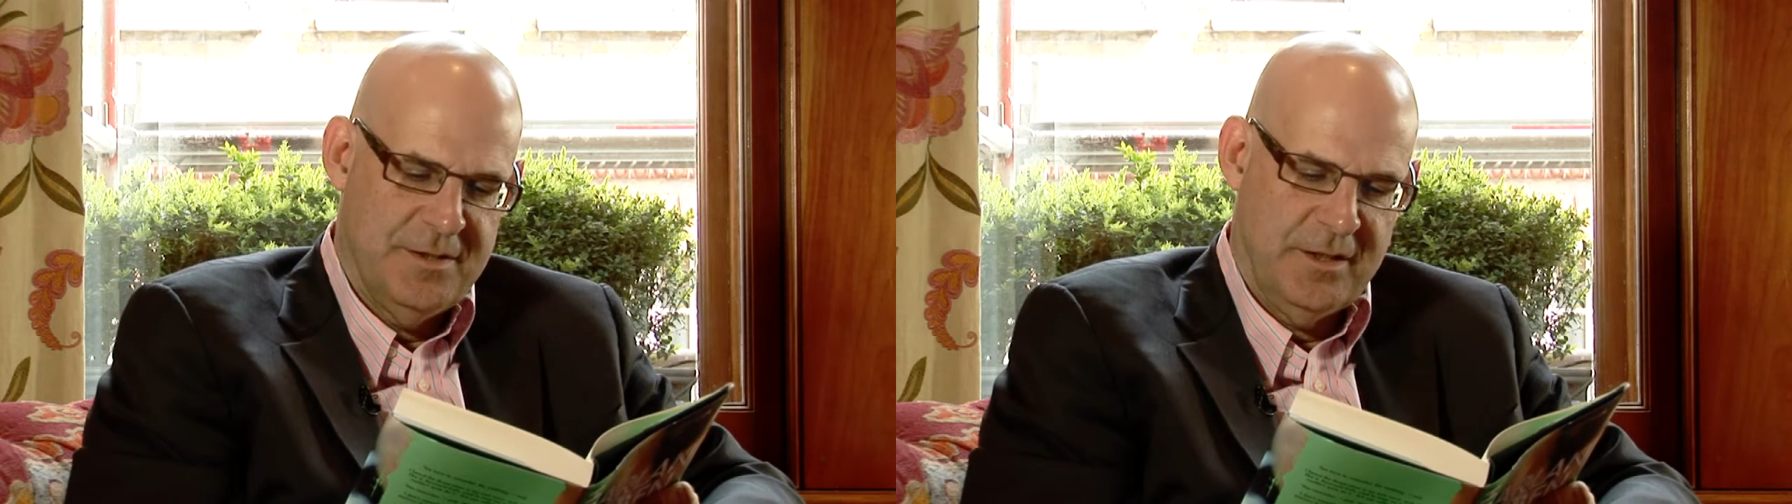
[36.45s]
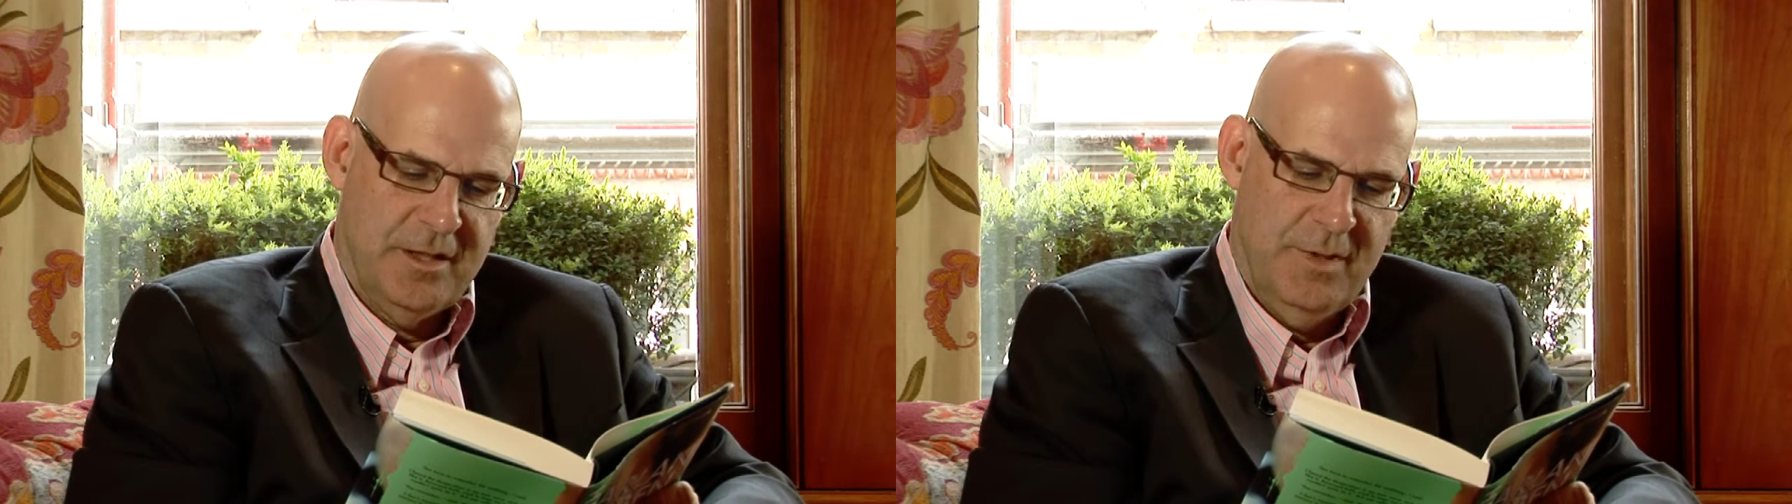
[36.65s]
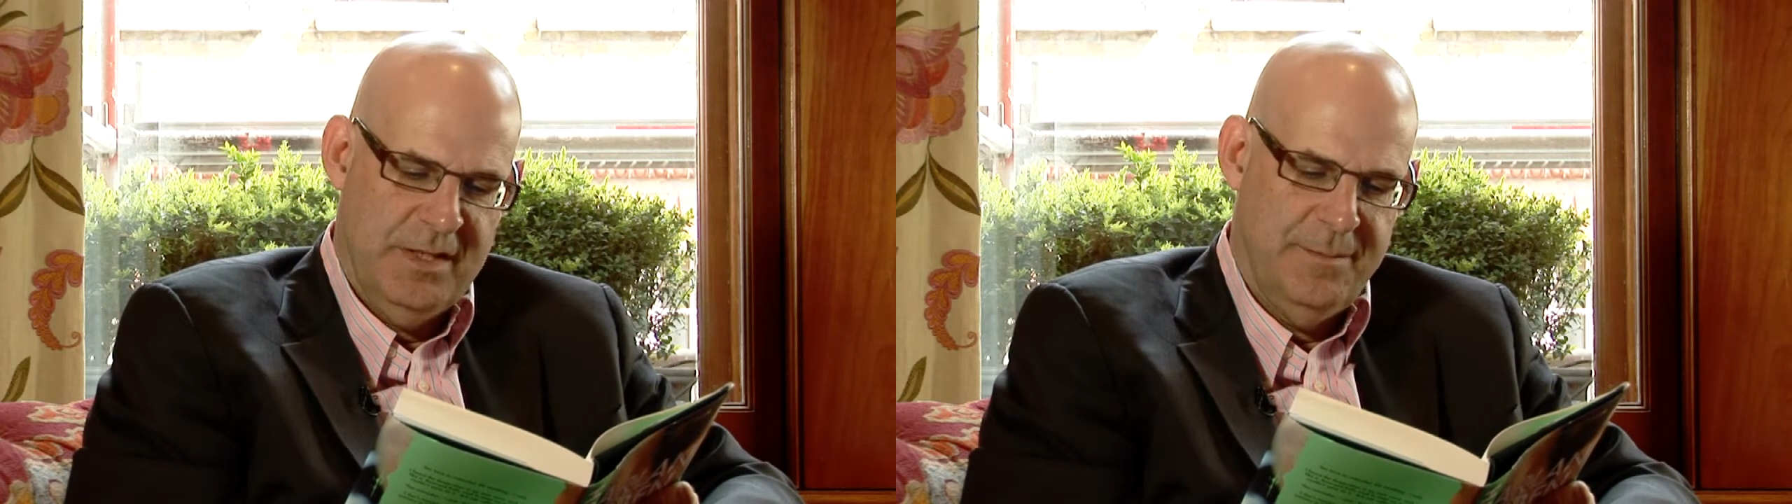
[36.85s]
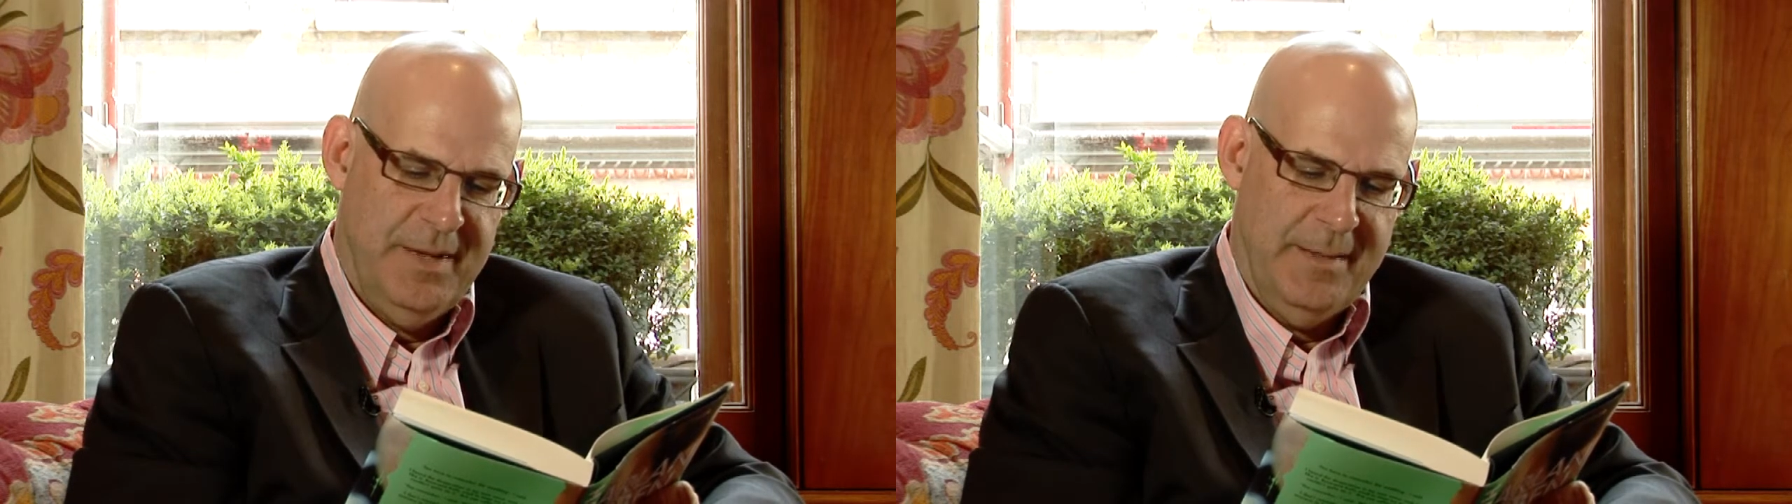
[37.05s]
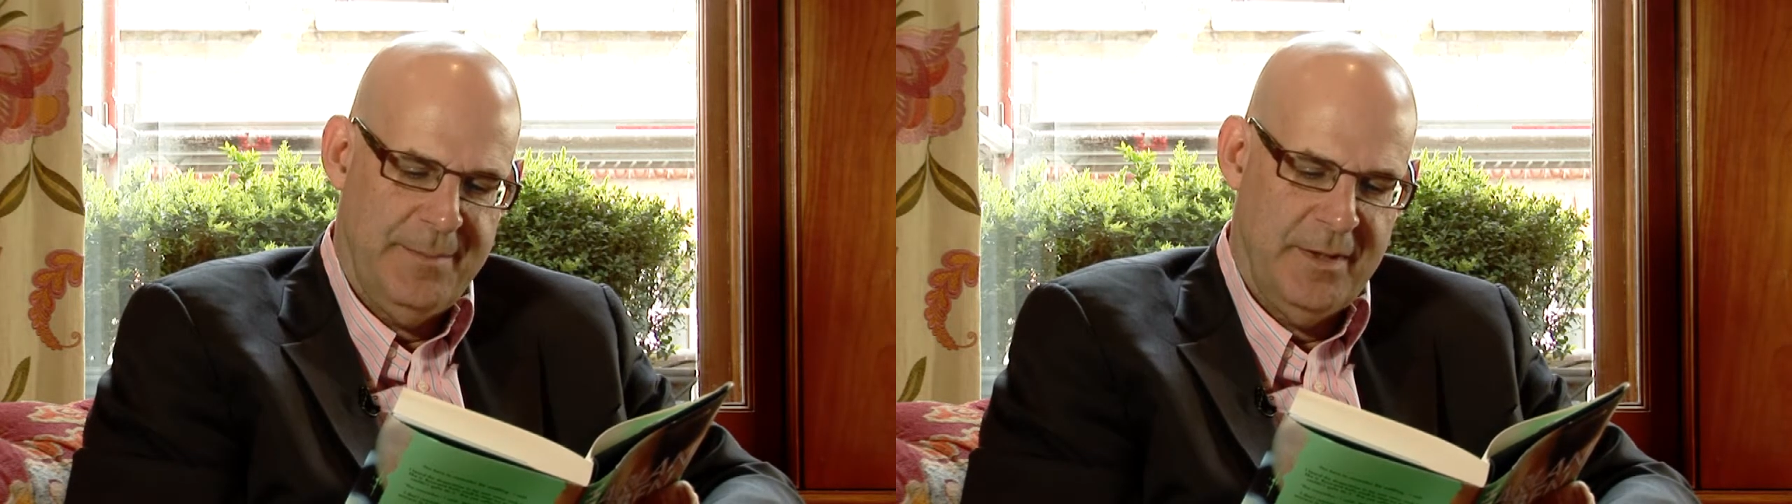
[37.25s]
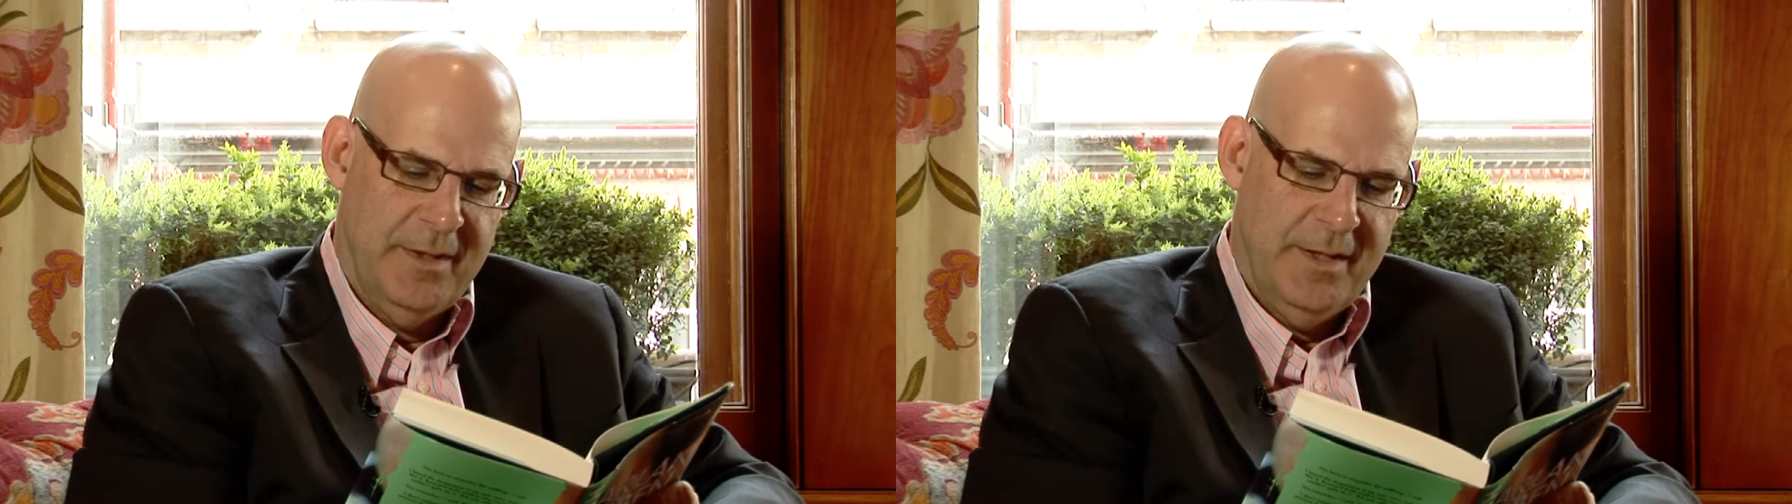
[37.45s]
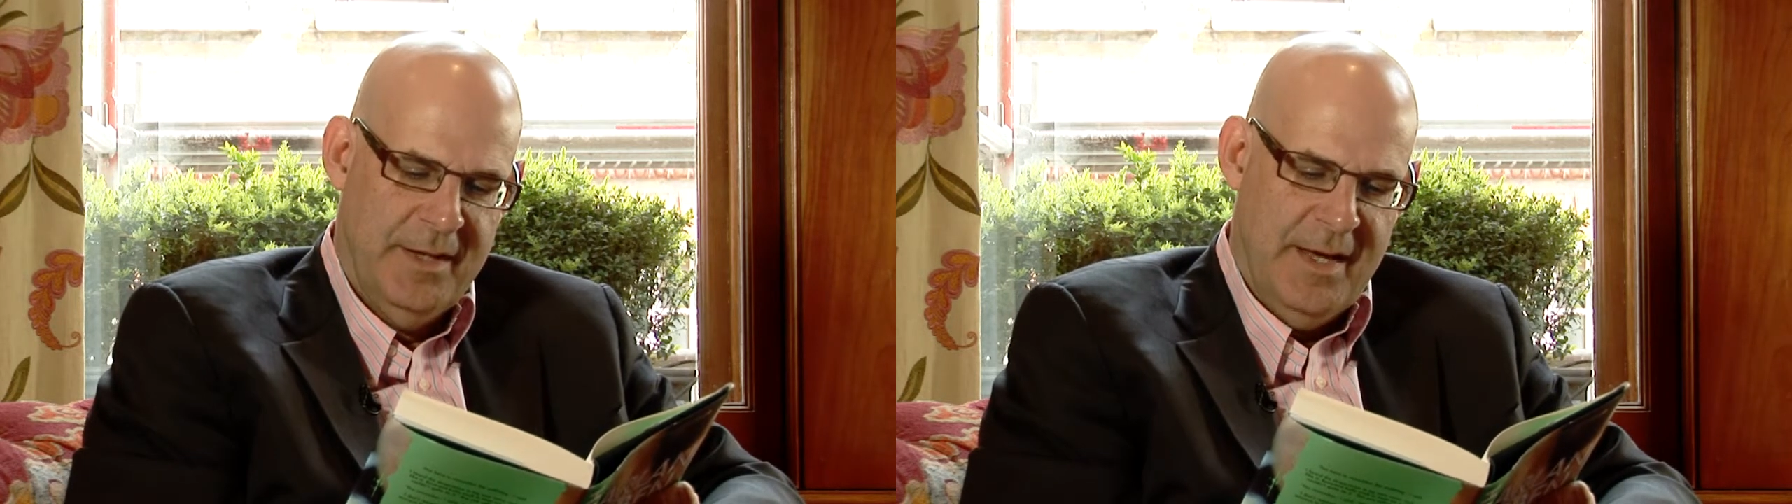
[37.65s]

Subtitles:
nook and read the paper,